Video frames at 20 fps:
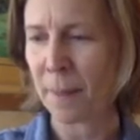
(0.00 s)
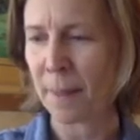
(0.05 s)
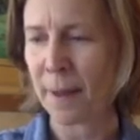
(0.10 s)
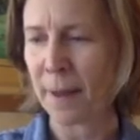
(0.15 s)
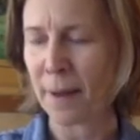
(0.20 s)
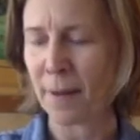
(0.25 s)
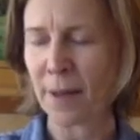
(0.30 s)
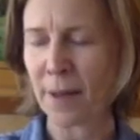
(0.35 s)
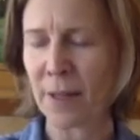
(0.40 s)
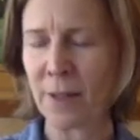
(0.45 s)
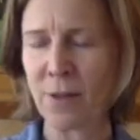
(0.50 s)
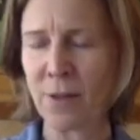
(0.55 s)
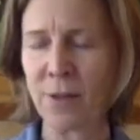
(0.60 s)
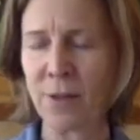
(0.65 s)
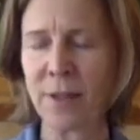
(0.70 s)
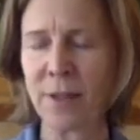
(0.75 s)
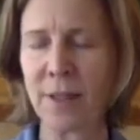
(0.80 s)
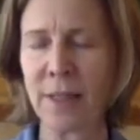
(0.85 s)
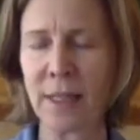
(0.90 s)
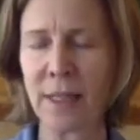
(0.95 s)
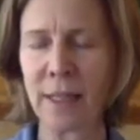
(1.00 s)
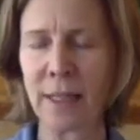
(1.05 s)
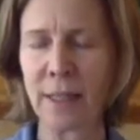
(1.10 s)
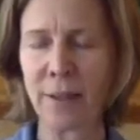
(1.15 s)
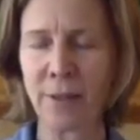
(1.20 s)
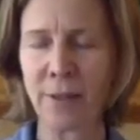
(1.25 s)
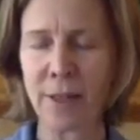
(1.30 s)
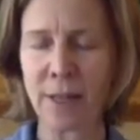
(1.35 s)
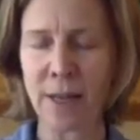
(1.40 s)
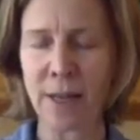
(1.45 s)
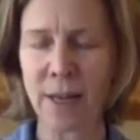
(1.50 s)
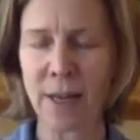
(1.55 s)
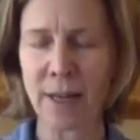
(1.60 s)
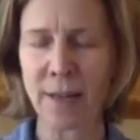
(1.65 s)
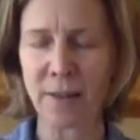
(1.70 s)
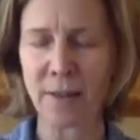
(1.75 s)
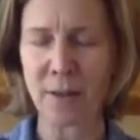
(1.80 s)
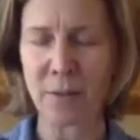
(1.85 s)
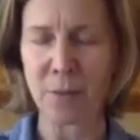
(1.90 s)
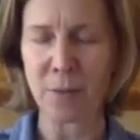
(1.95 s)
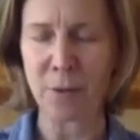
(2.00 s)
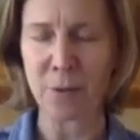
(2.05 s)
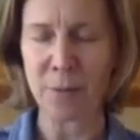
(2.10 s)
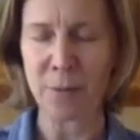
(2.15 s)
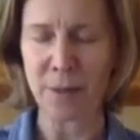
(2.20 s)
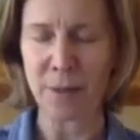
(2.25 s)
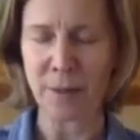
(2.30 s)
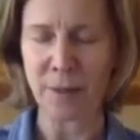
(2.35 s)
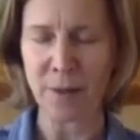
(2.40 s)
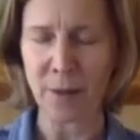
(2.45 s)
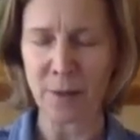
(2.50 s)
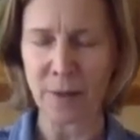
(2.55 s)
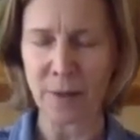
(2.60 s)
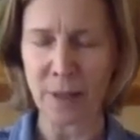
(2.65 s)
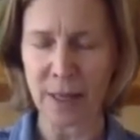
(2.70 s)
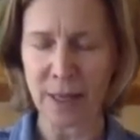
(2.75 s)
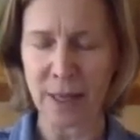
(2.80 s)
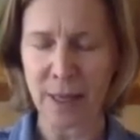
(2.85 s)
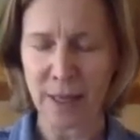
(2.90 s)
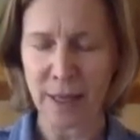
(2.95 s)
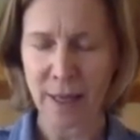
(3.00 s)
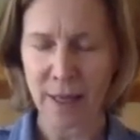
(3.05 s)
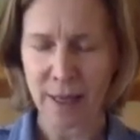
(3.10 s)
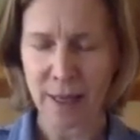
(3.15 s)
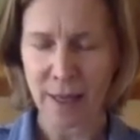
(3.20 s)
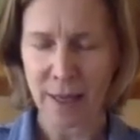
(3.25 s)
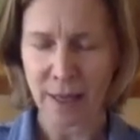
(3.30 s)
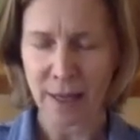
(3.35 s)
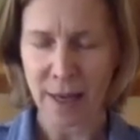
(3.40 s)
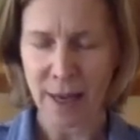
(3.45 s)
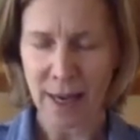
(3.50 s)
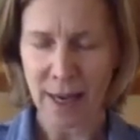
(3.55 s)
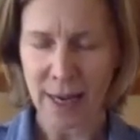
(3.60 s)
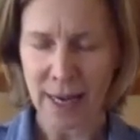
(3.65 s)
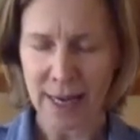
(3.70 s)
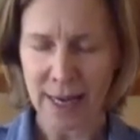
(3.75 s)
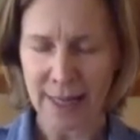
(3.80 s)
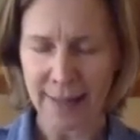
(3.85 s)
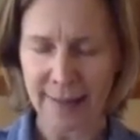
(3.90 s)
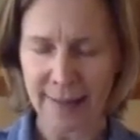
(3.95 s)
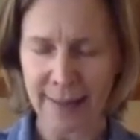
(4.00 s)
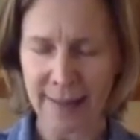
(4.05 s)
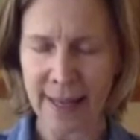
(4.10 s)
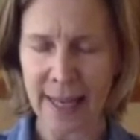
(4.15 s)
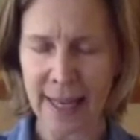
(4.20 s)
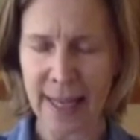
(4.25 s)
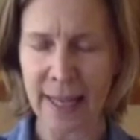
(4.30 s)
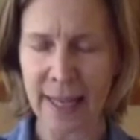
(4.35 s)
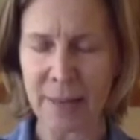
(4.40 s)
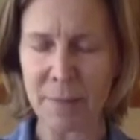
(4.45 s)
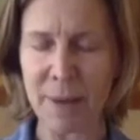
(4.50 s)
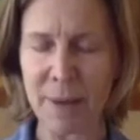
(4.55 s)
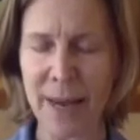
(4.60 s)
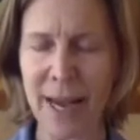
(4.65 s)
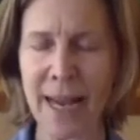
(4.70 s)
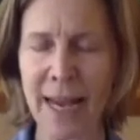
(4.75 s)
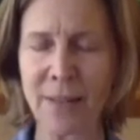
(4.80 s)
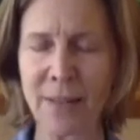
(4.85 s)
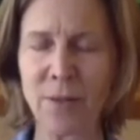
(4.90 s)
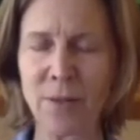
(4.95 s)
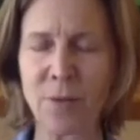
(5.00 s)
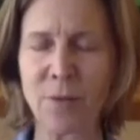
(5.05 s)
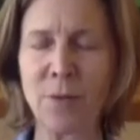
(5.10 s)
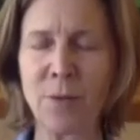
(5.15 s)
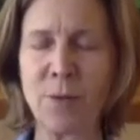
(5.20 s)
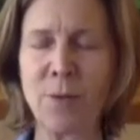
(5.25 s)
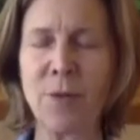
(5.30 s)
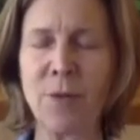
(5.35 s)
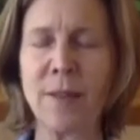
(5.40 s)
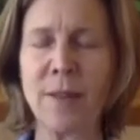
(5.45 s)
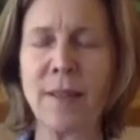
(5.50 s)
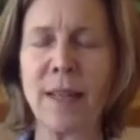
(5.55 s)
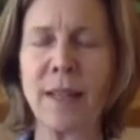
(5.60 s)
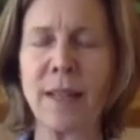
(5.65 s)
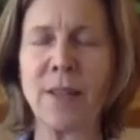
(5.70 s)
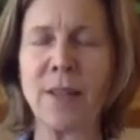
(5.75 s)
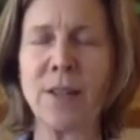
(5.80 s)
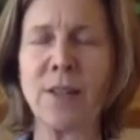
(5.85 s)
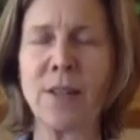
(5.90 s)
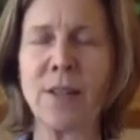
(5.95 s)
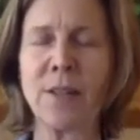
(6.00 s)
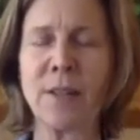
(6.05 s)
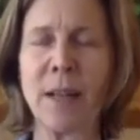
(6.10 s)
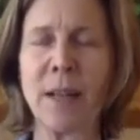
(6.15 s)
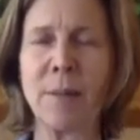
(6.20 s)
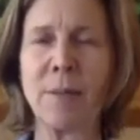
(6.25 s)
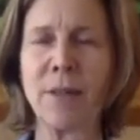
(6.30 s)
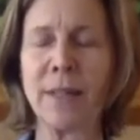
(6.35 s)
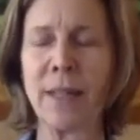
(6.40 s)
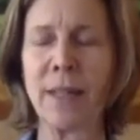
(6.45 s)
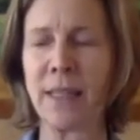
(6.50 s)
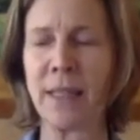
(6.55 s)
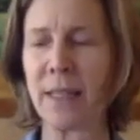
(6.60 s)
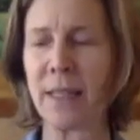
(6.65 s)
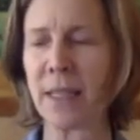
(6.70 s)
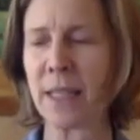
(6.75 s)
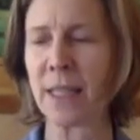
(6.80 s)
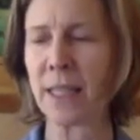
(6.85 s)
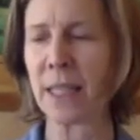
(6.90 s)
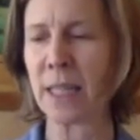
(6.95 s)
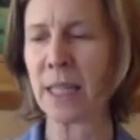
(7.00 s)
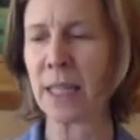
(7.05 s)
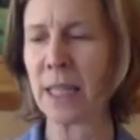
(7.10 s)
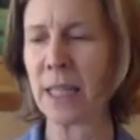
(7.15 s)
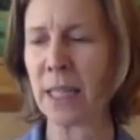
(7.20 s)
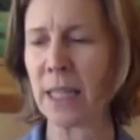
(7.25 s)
How can you synchronize the movement so the eyes and the head pass through the center simultaneously?